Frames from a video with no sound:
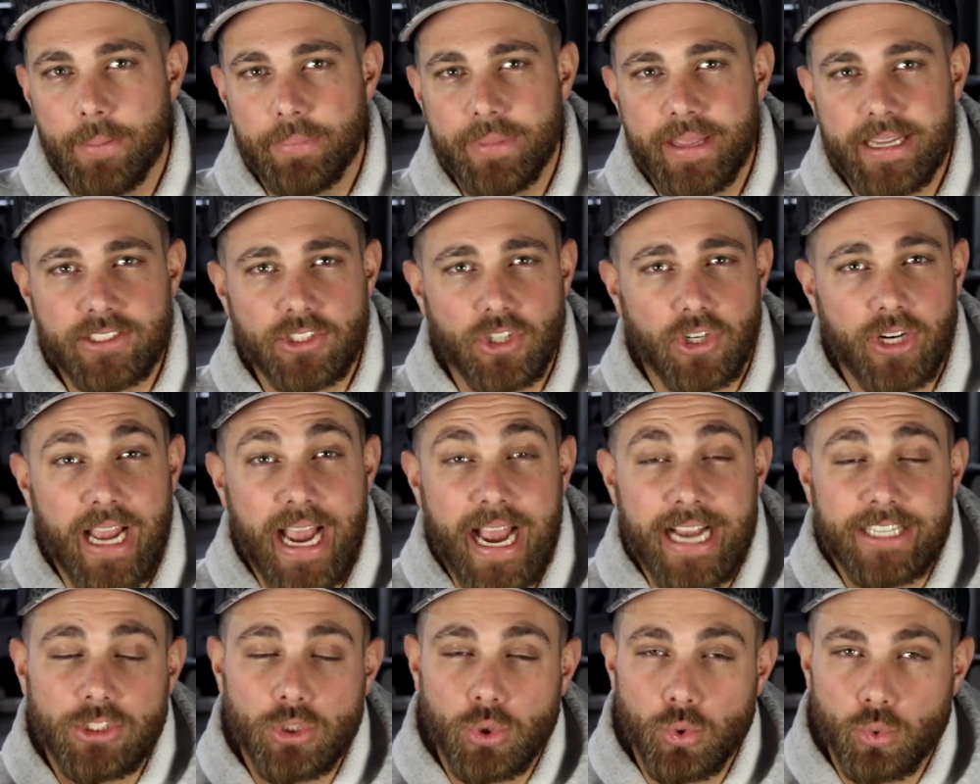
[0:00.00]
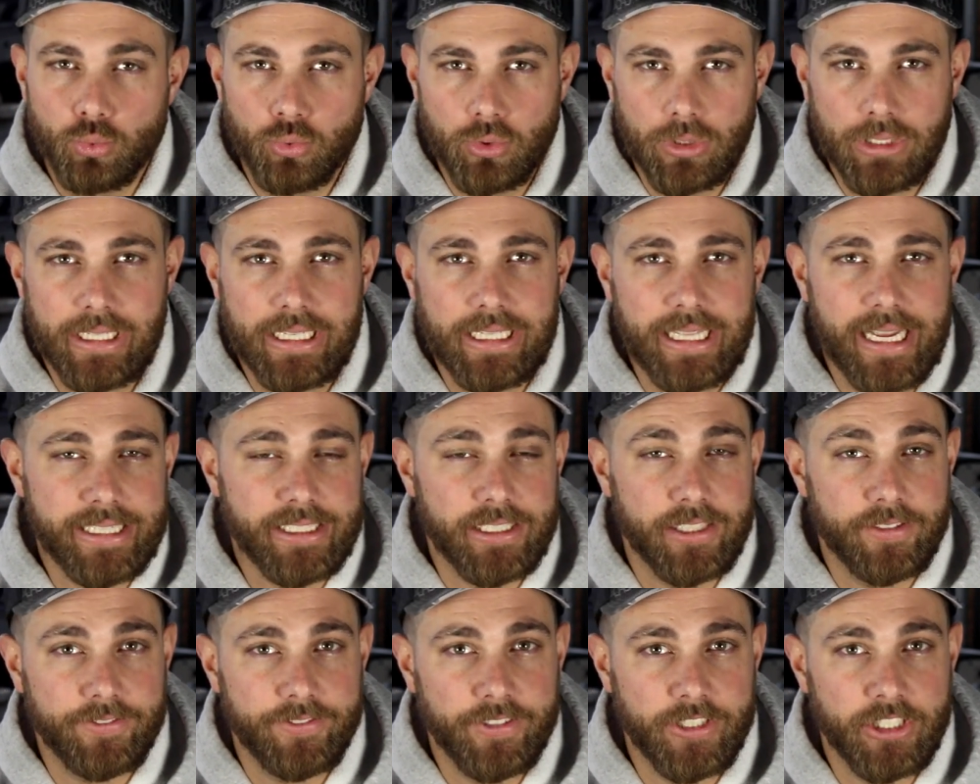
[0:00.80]
These are guys who really
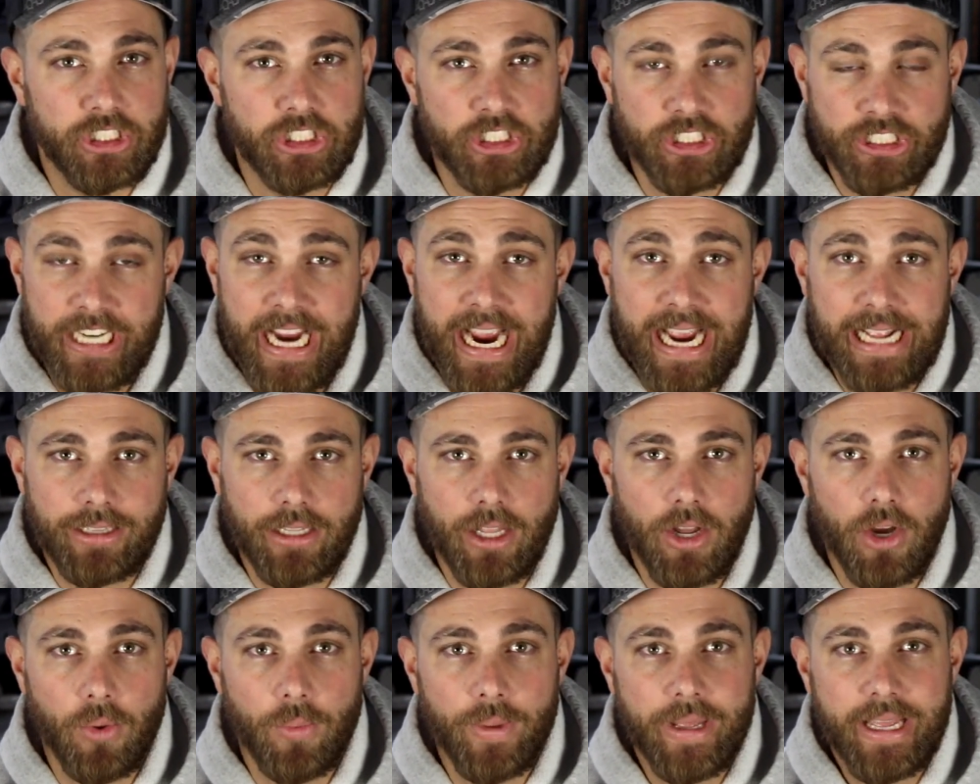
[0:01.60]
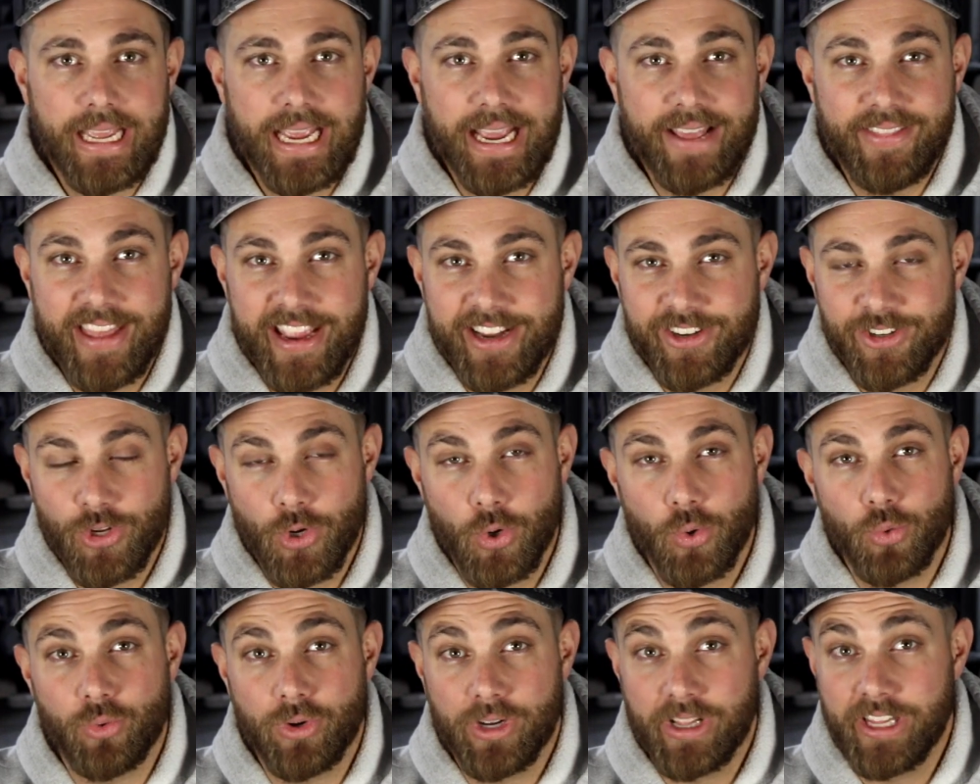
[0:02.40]
like to fish shallow, and they
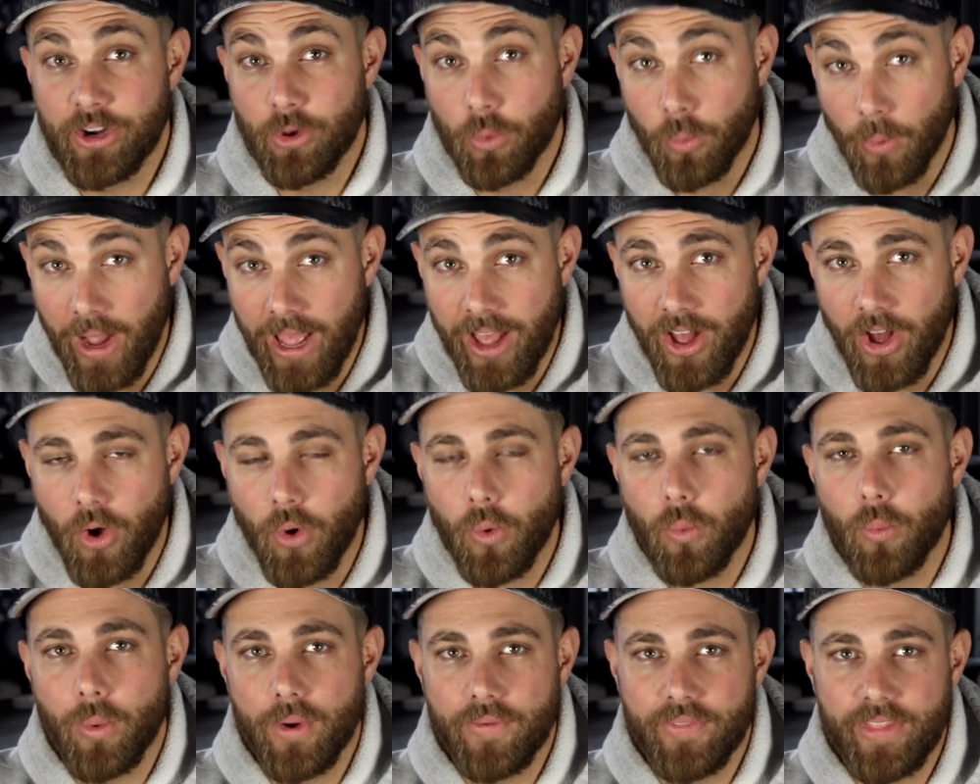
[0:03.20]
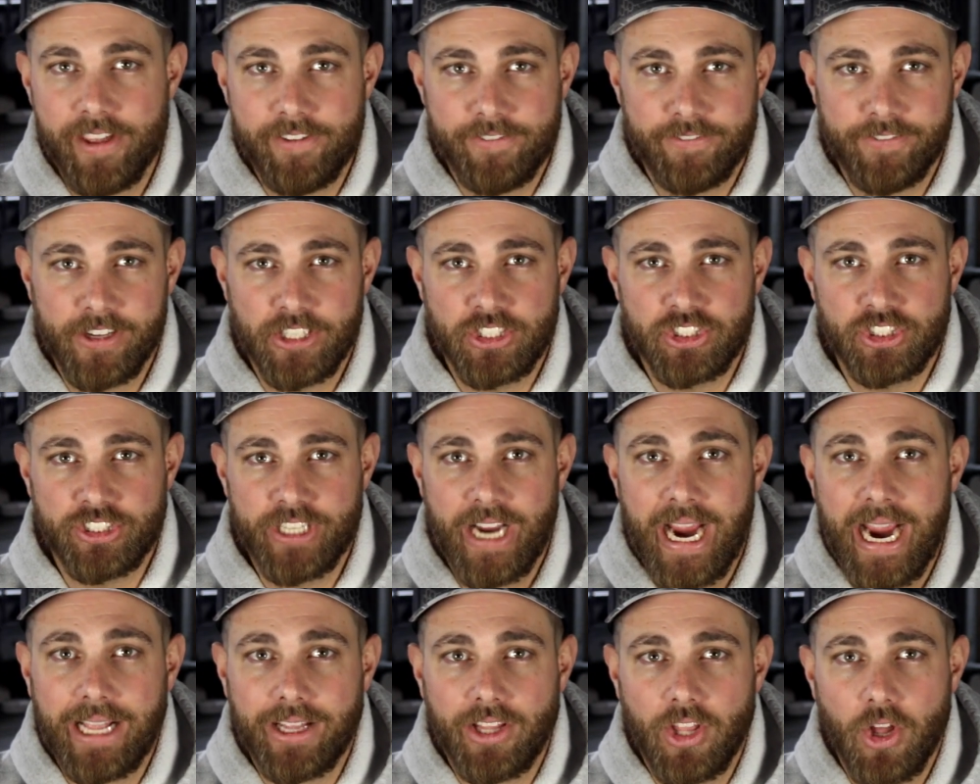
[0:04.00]
do really well when they fish
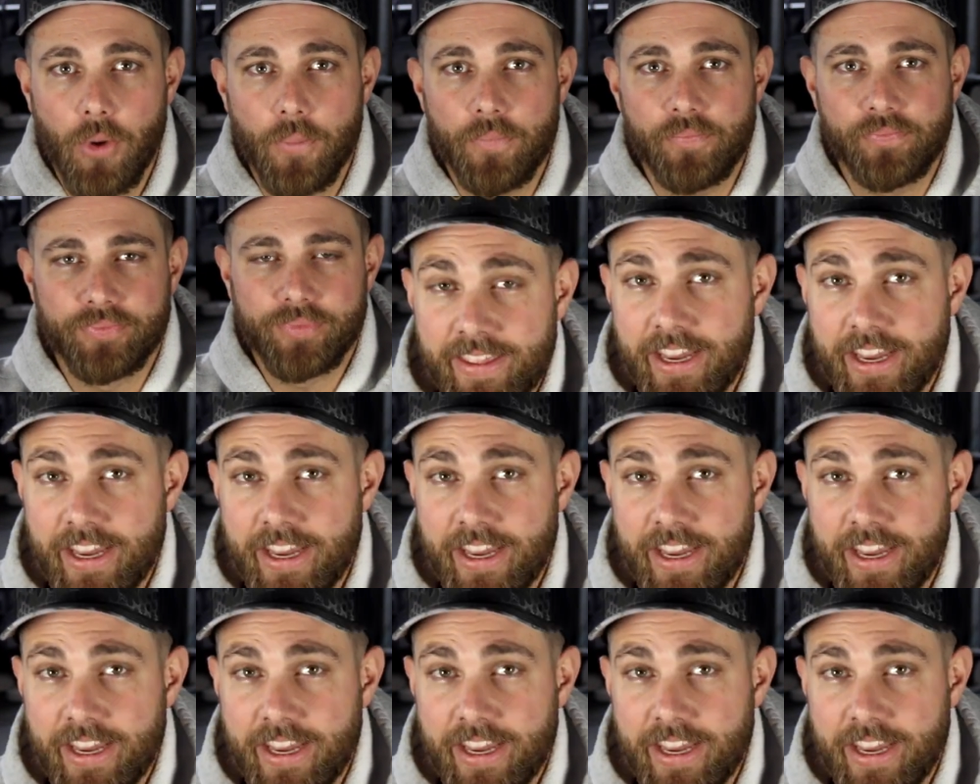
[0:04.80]
shallow.